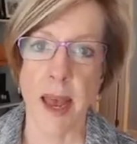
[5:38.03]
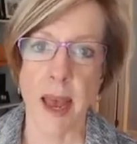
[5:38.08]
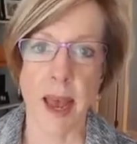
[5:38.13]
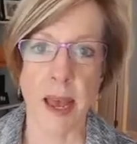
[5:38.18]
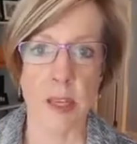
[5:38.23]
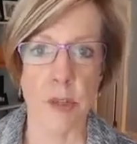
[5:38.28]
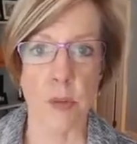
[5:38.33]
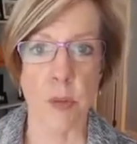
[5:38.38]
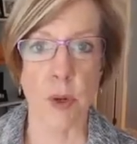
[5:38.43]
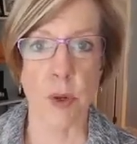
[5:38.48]

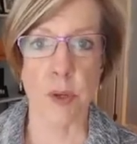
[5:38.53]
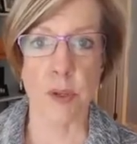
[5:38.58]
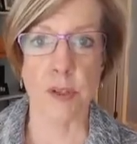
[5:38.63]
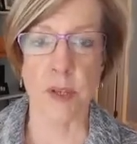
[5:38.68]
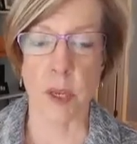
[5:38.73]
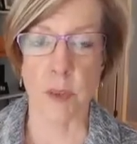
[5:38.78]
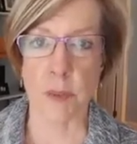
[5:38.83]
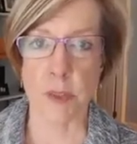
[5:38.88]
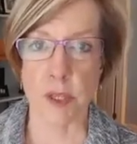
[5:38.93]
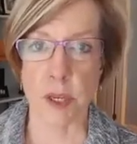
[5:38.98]
as will
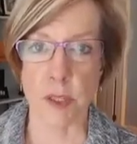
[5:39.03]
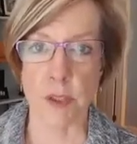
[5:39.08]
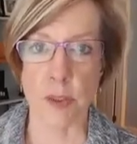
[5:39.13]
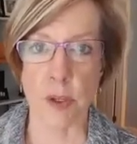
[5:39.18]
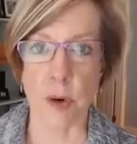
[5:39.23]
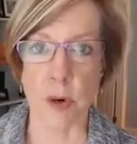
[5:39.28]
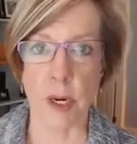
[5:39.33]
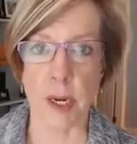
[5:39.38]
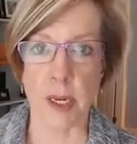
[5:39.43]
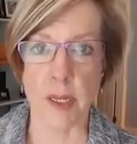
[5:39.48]
some
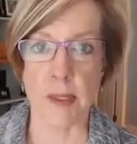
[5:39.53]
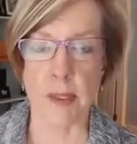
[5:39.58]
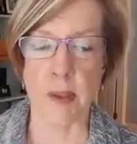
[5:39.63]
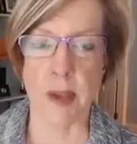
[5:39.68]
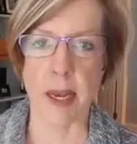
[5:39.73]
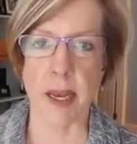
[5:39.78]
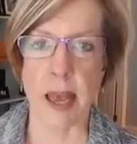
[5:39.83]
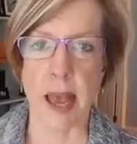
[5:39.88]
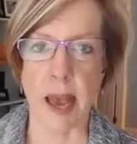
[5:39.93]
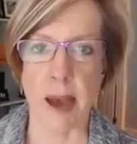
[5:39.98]
sunscreens
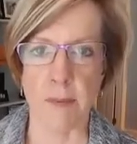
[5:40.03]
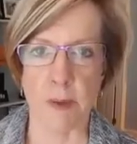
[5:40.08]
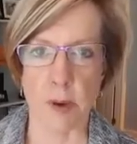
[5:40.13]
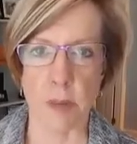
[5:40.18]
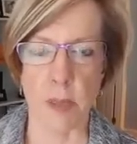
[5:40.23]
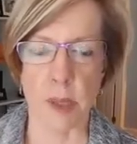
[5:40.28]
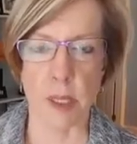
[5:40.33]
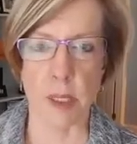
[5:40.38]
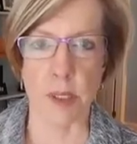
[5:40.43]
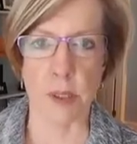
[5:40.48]
like
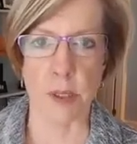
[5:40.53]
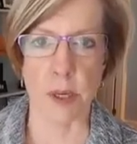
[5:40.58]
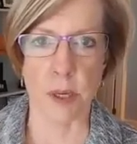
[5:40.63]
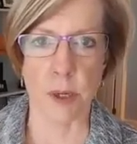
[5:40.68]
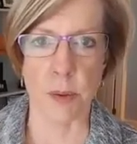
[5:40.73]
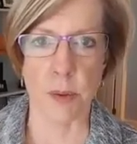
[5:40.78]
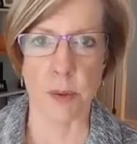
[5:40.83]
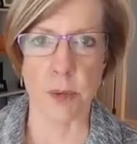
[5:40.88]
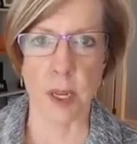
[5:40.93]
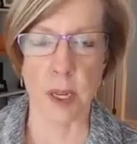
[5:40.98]

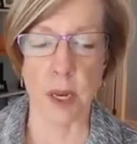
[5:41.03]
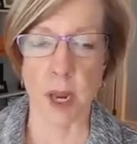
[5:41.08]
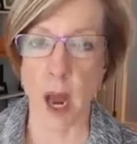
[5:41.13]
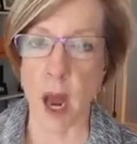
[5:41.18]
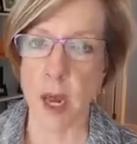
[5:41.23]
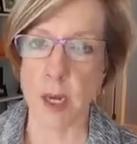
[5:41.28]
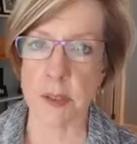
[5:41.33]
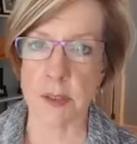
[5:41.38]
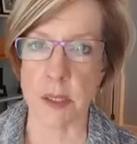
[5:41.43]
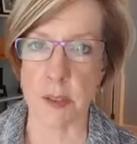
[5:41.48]
avobenzone and
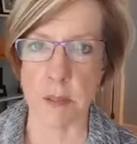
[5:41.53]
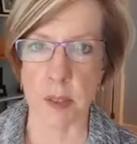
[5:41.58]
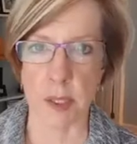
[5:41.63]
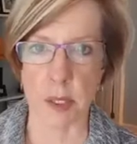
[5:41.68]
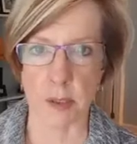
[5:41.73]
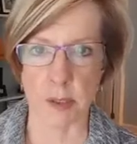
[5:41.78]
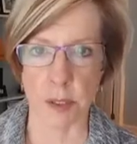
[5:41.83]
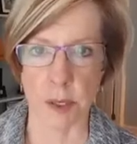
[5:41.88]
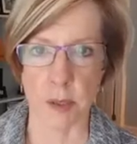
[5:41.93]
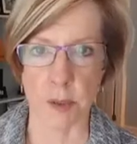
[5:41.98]

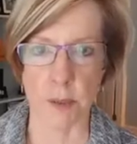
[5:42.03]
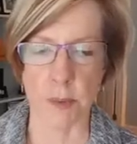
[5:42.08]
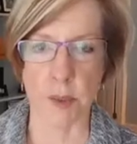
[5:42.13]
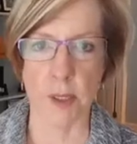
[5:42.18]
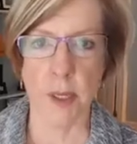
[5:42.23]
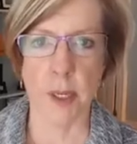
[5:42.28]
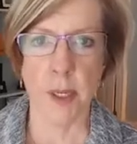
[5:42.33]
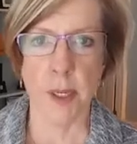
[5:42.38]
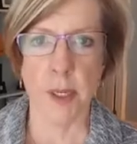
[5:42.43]
oxybenzone.